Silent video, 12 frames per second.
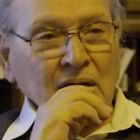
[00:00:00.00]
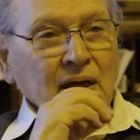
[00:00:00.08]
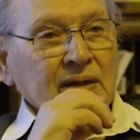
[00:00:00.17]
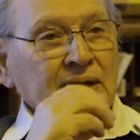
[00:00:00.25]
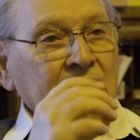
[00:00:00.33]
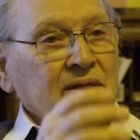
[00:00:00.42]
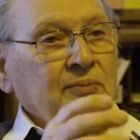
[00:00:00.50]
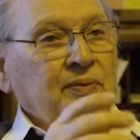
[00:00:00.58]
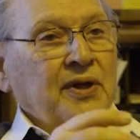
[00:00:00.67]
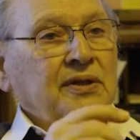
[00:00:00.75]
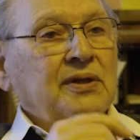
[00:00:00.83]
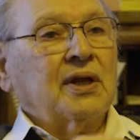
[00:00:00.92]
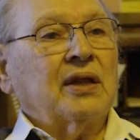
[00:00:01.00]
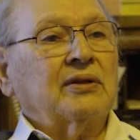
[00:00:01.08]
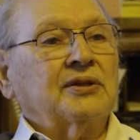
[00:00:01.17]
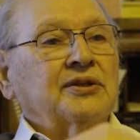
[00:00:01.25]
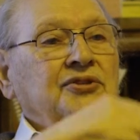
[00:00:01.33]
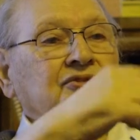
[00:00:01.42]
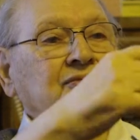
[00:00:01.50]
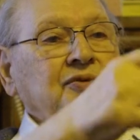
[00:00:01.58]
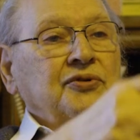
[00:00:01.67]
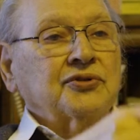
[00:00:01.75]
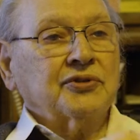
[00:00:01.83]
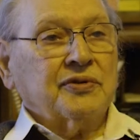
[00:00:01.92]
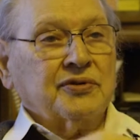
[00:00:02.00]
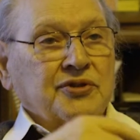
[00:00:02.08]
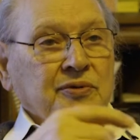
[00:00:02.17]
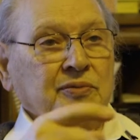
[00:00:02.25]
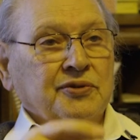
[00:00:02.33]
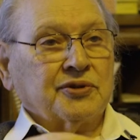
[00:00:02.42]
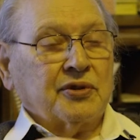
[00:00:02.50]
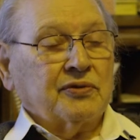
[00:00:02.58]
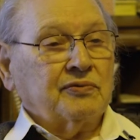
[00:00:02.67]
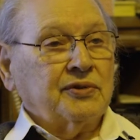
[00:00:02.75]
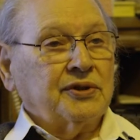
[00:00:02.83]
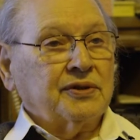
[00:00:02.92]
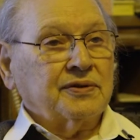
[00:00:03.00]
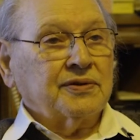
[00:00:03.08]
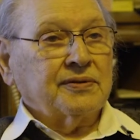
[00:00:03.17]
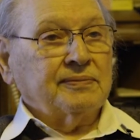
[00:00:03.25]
And that depended on the distribution of the symbols on the reels.